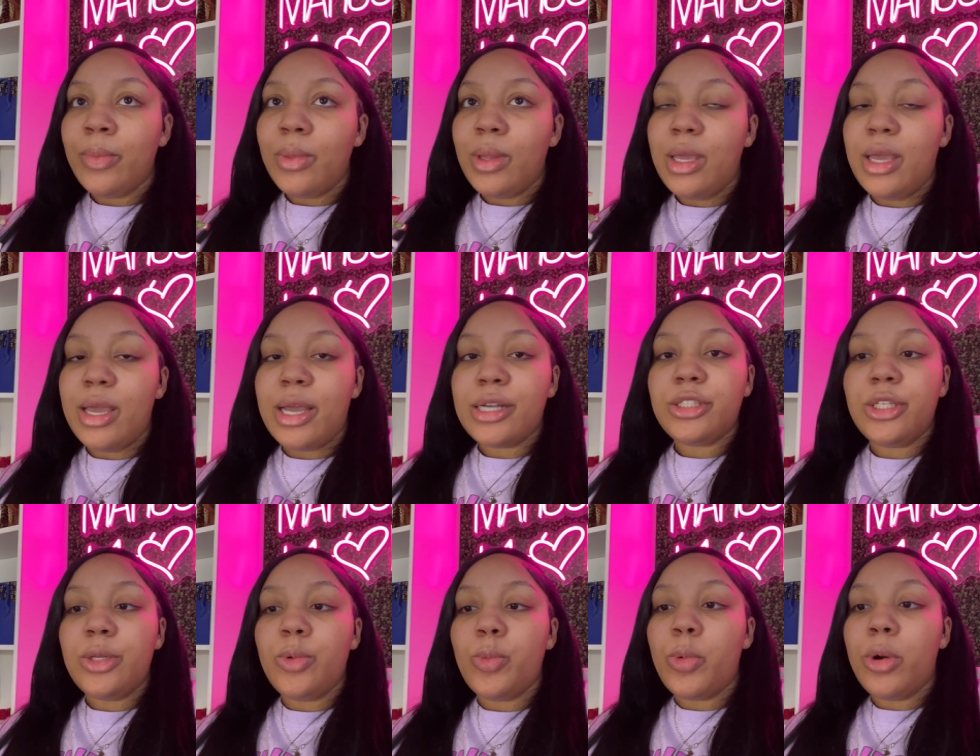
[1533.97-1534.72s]
He
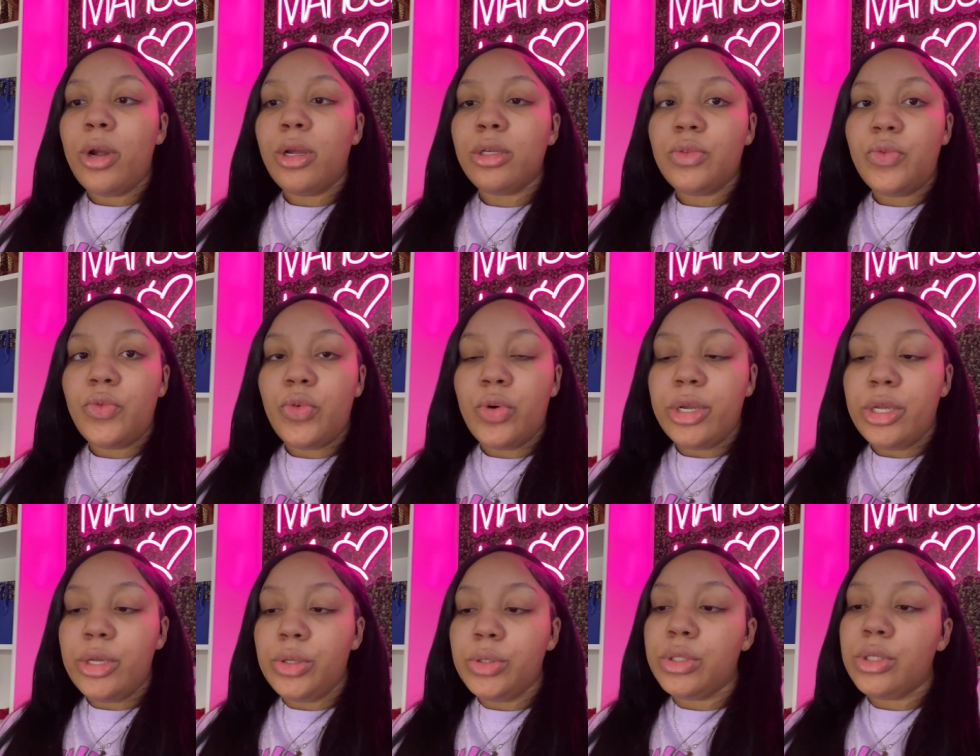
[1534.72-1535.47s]
actually works for
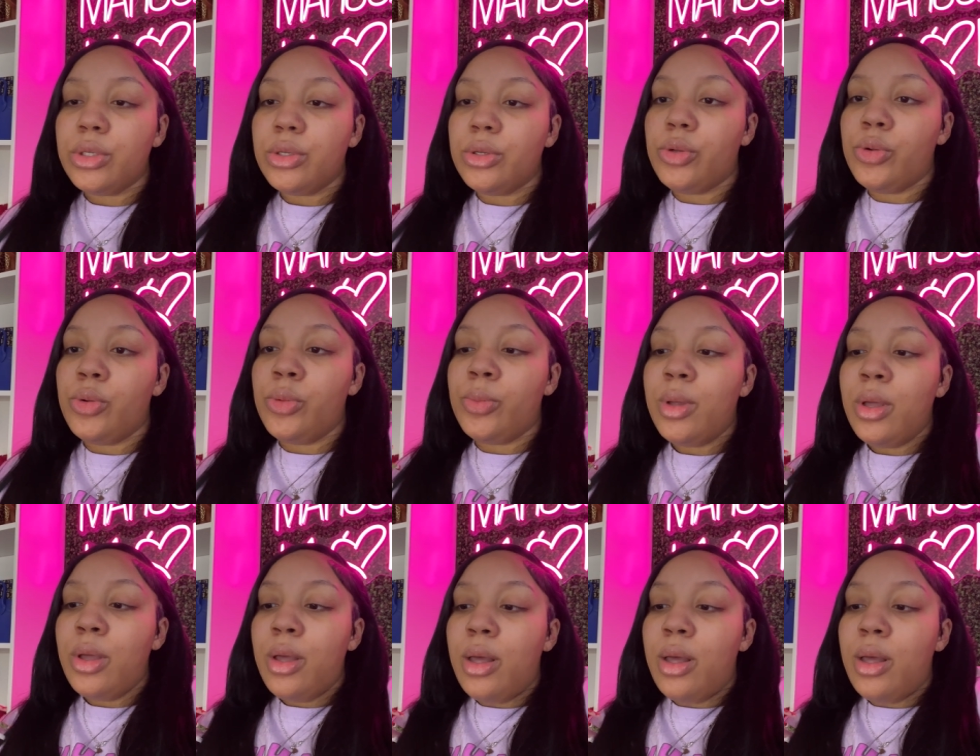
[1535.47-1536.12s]
YouTube.